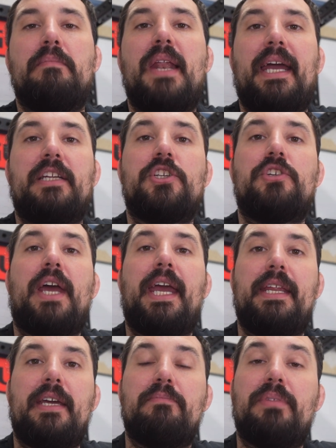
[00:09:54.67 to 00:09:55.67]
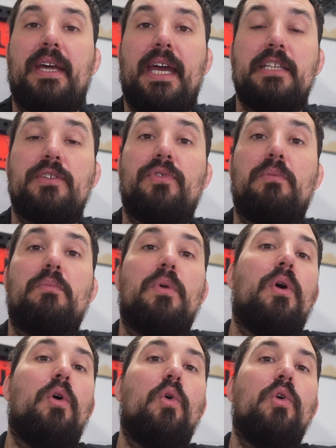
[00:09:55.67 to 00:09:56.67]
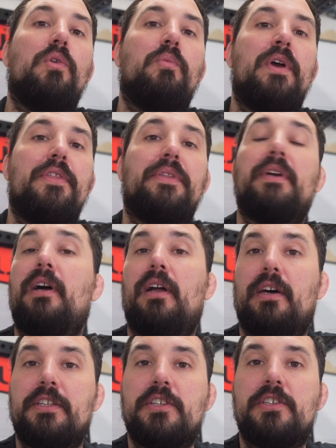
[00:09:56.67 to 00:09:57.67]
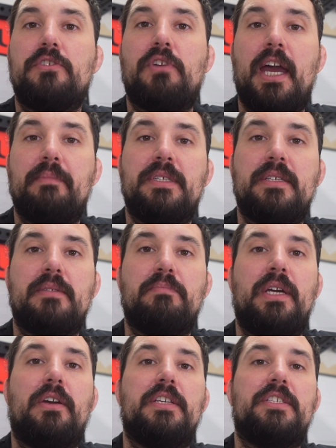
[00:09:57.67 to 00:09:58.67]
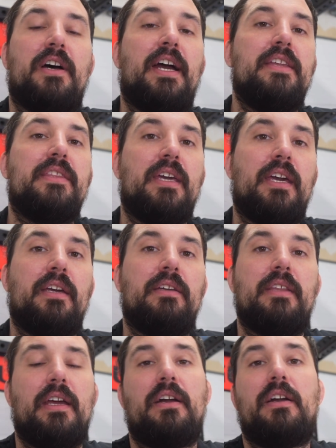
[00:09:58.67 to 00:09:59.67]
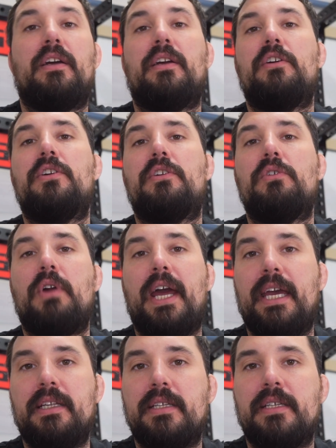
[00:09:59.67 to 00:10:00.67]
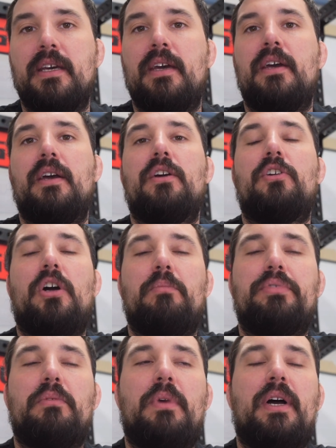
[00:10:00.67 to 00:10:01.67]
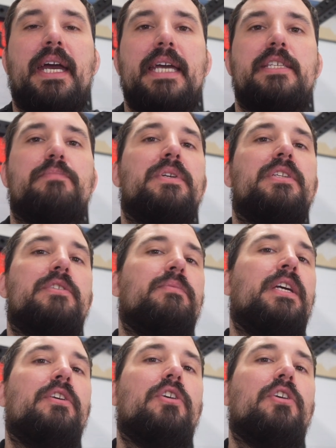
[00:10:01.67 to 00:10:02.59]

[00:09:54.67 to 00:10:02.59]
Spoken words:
black training plates from Rogue with colored stripes because I think they're a great compromise between